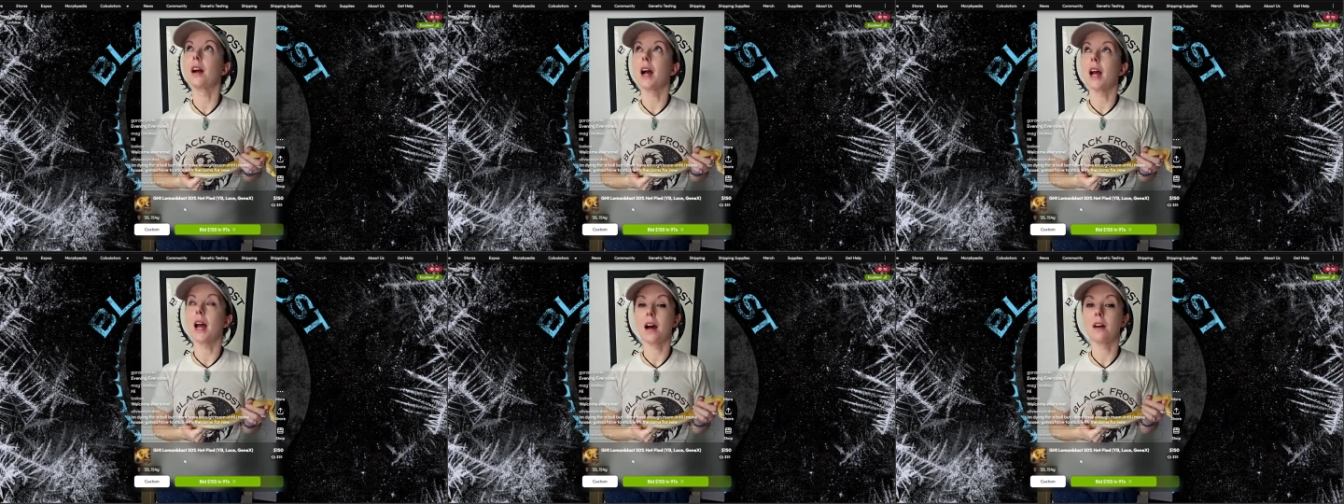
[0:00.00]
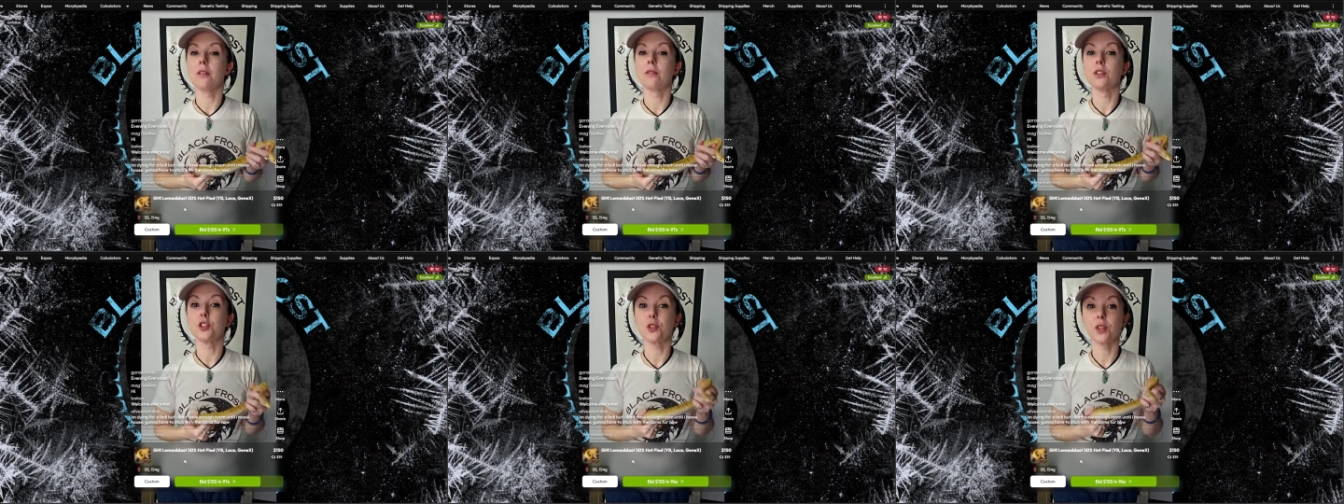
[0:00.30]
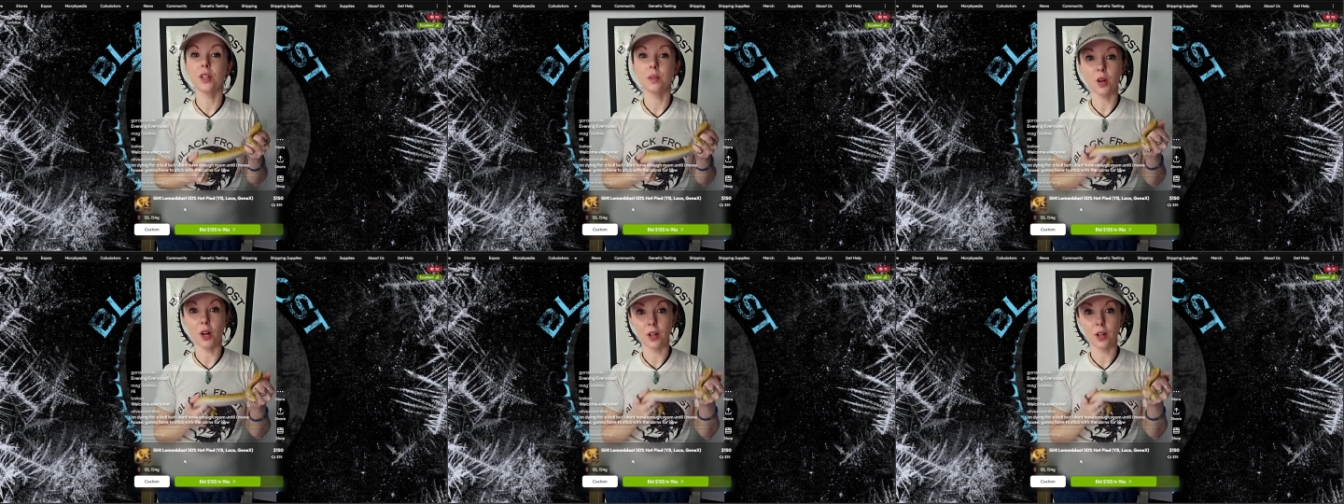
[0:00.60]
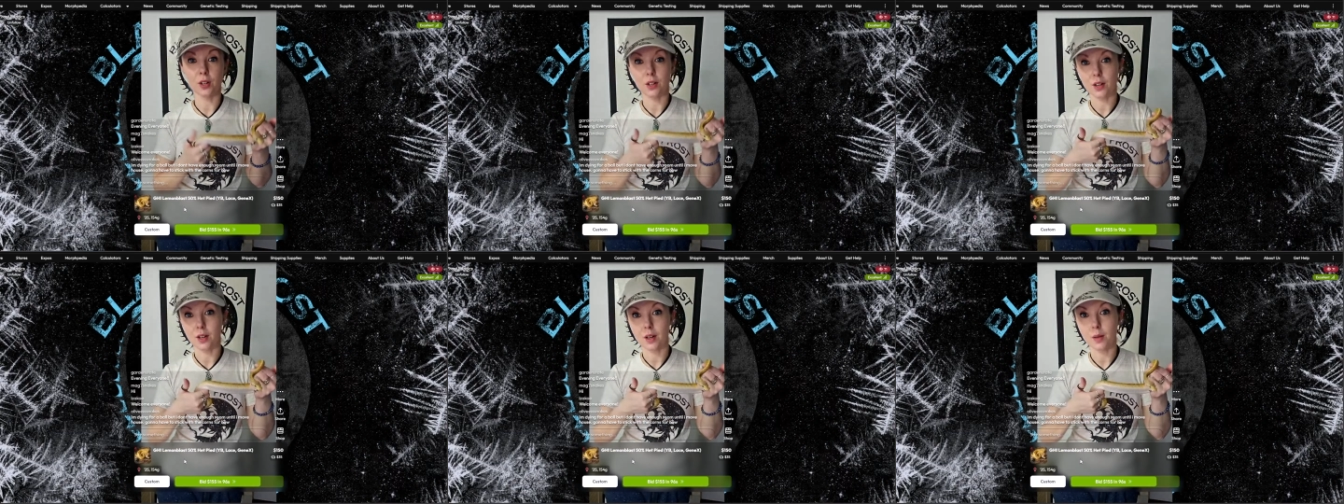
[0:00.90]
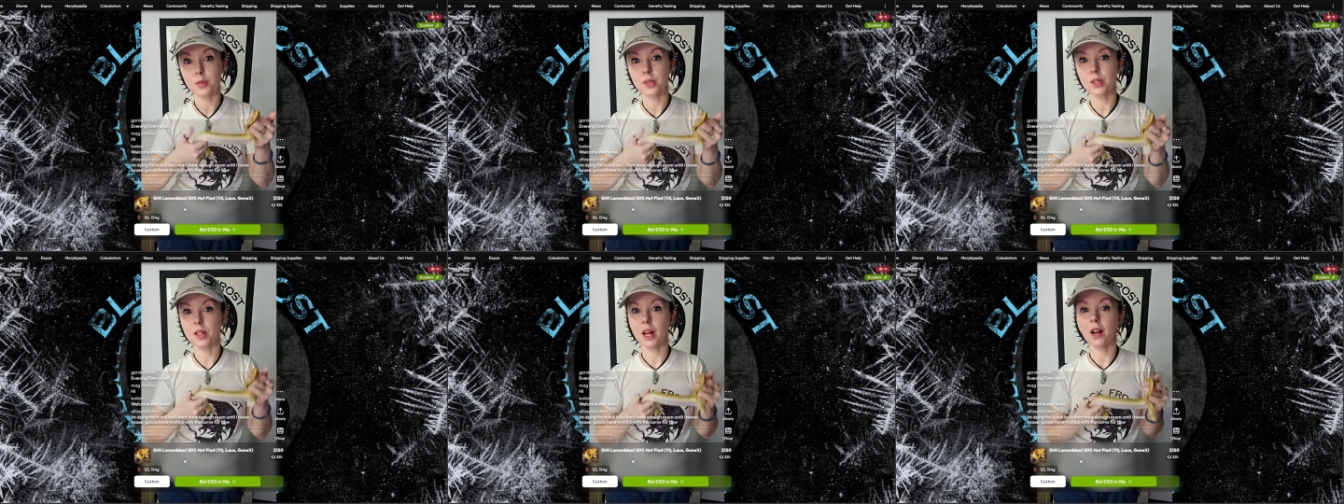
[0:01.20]
I have a tree monitor
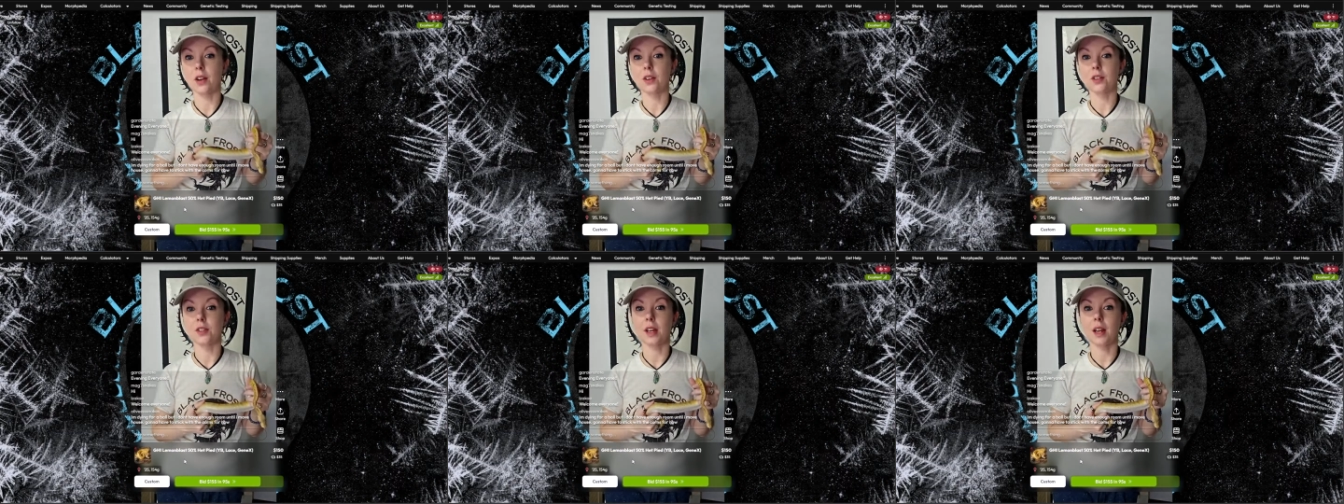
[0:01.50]
upstairs,